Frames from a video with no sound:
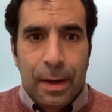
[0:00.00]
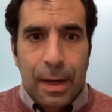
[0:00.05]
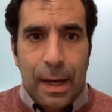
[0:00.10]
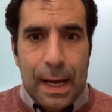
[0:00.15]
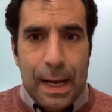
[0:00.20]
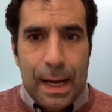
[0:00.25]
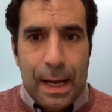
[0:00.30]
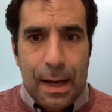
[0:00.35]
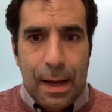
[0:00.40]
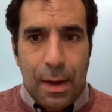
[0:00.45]

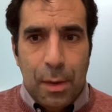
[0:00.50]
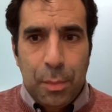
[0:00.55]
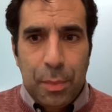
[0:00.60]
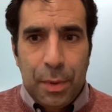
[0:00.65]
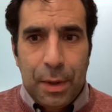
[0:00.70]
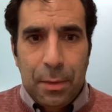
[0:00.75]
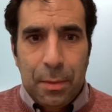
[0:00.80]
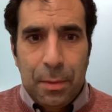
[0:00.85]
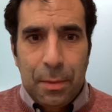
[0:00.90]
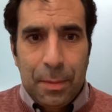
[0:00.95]

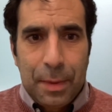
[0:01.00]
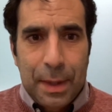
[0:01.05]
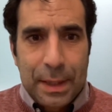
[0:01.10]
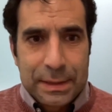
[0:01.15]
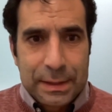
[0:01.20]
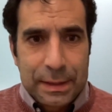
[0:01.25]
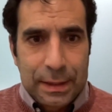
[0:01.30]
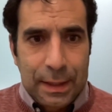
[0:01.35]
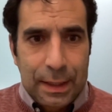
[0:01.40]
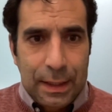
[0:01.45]
but
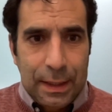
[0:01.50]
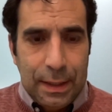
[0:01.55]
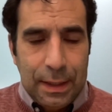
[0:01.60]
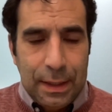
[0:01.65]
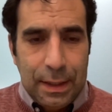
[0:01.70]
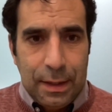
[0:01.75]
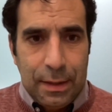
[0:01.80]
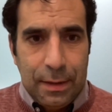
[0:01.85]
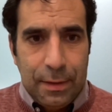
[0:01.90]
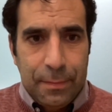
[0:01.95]

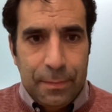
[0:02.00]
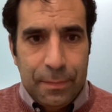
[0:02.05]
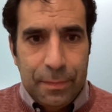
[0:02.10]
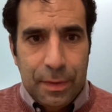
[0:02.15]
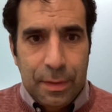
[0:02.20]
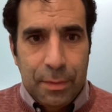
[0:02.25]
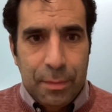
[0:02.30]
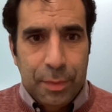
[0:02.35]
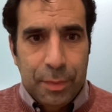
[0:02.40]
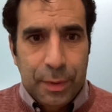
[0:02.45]
basically,
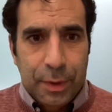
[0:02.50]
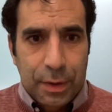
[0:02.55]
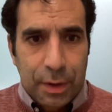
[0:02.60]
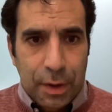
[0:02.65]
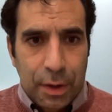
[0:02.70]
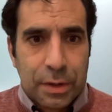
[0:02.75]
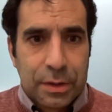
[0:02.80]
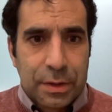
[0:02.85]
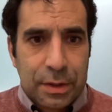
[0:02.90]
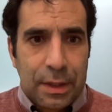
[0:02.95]

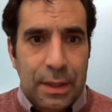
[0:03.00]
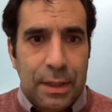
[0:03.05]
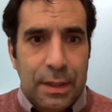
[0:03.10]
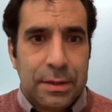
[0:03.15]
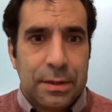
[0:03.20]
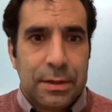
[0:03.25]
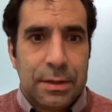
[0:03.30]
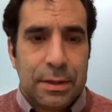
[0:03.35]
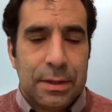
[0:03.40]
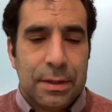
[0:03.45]
because
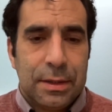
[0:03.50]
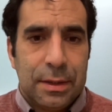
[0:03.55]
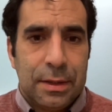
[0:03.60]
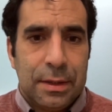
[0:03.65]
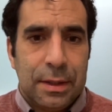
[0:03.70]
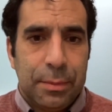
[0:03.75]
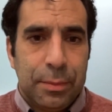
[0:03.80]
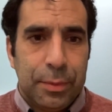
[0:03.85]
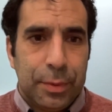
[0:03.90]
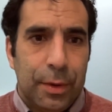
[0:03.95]
it's
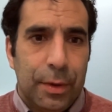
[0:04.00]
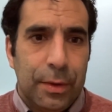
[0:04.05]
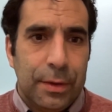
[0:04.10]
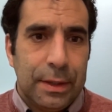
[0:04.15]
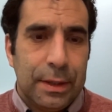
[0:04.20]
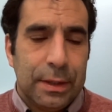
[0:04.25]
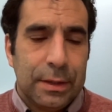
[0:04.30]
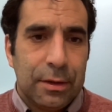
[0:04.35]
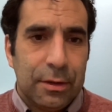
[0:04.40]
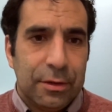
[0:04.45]
the
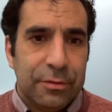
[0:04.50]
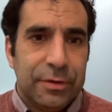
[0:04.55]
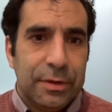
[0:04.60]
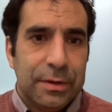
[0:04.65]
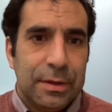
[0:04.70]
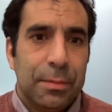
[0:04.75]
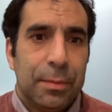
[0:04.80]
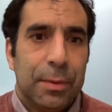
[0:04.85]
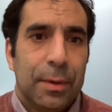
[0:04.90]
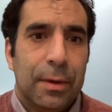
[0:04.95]
project of the
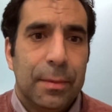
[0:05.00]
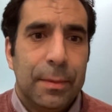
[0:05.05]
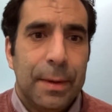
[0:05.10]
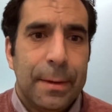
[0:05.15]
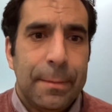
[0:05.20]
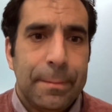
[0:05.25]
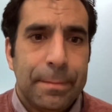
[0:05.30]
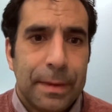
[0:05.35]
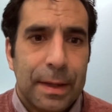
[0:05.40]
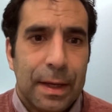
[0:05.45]

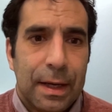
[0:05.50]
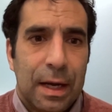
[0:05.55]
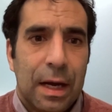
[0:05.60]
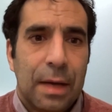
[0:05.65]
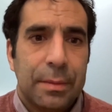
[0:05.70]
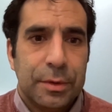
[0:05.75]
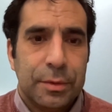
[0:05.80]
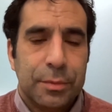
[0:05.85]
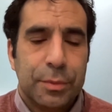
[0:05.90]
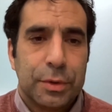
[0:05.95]
diploma, I
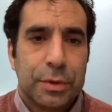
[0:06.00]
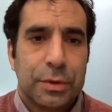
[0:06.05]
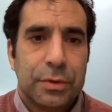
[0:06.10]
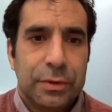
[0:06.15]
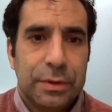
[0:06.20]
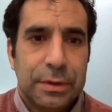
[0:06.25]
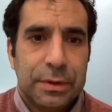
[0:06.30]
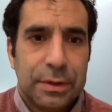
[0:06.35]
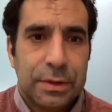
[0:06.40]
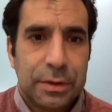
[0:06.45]
have the
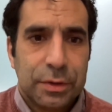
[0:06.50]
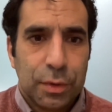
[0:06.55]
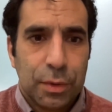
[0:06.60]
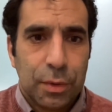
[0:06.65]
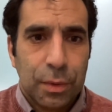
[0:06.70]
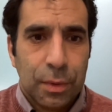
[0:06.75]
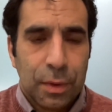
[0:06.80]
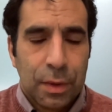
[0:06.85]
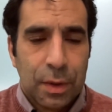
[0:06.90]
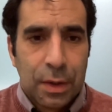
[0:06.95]
opportunity
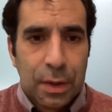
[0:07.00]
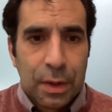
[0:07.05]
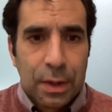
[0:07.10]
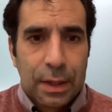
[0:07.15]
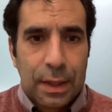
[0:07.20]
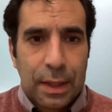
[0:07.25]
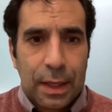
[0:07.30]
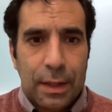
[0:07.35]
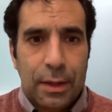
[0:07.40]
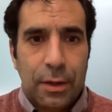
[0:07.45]
to
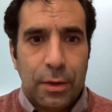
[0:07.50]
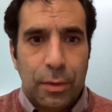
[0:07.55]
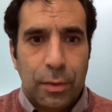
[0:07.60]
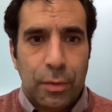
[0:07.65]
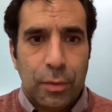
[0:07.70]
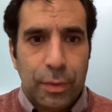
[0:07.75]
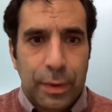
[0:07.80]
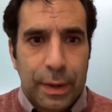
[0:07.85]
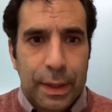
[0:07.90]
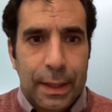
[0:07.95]
kind of
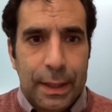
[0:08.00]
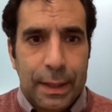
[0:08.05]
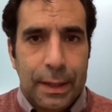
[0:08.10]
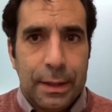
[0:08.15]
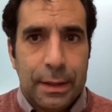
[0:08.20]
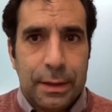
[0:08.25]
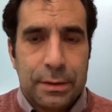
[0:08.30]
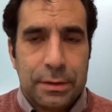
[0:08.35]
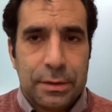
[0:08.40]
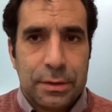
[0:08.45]

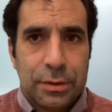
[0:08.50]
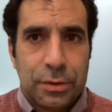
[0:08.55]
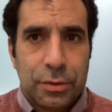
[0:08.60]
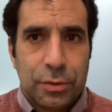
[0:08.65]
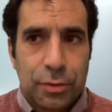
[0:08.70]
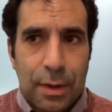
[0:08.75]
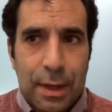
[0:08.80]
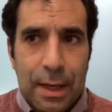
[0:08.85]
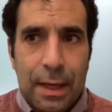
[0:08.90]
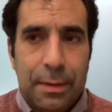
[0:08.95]
really
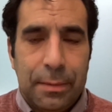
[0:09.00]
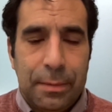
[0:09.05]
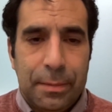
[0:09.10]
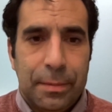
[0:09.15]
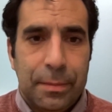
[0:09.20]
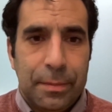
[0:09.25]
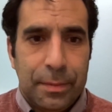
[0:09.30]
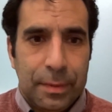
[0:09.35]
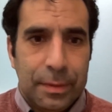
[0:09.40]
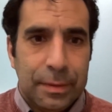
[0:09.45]

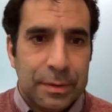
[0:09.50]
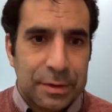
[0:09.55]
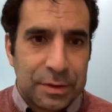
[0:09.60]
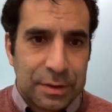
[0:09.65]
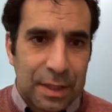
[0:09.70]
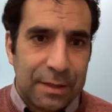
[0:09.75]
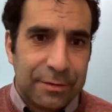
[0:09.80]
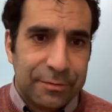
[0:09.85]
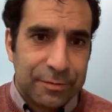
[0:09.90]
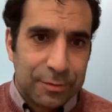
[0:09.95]

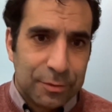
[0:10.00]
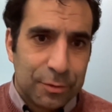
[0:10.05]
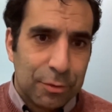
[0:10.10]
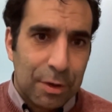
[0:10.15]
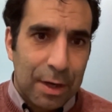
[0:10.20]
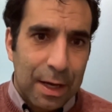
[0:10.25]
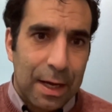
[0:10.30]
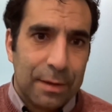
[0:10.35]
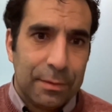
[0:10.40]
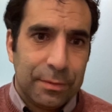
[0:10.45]

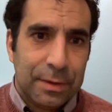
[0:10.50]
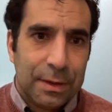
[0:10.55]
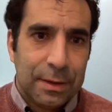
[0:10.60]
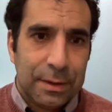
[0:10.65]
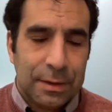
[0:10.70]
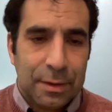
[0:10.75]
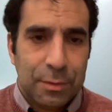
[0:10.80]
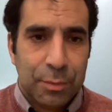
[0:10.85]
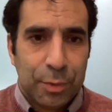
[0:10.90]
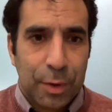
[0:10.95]

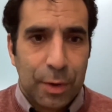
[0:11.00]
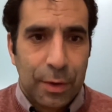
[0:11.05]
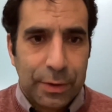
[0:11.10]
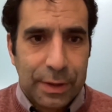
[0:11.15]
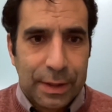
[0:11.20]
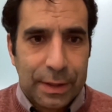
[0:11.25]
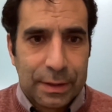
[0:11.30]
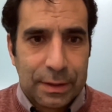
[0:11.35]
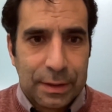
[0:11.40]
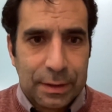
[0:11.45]
self-drive the
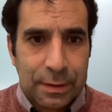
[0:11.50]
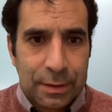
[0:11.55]
project.